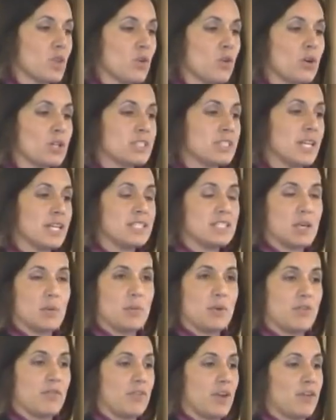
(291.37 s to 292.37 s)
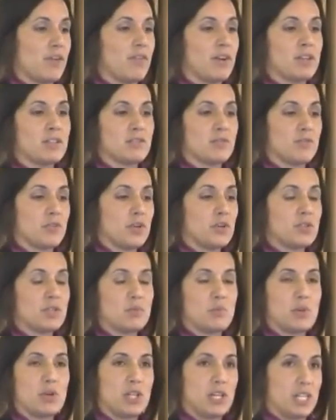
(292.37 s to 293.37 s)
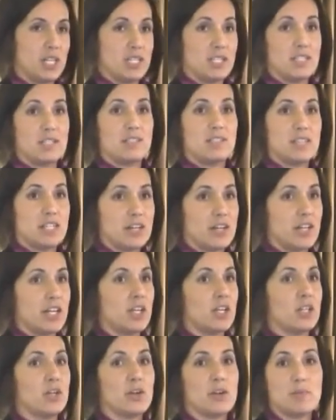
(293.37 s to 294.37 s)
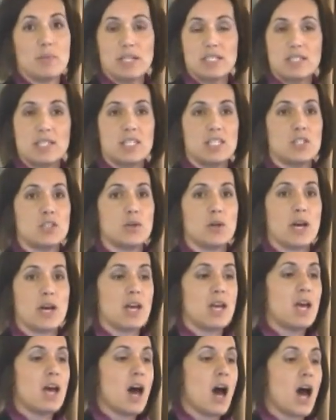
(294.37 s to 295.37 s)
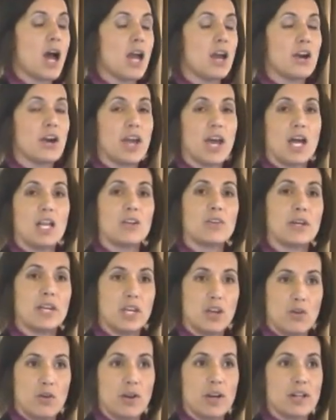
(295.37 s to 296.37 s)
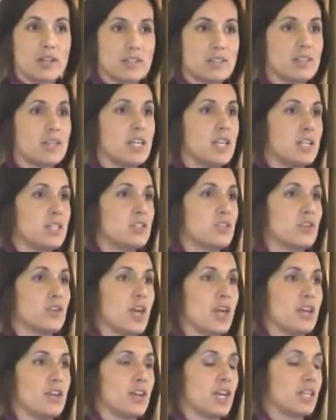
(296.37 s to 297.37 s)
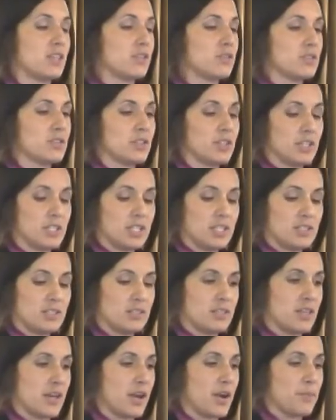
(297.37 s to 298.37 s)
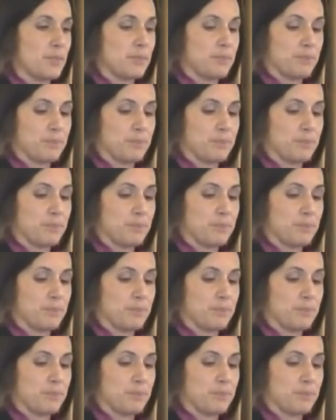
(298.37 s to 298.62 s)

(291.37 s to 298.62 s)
Or slice up your favorite fruit and put it into cereal or mix it into a higher-calorie yogurt. So yeah, you get those goodnesses there.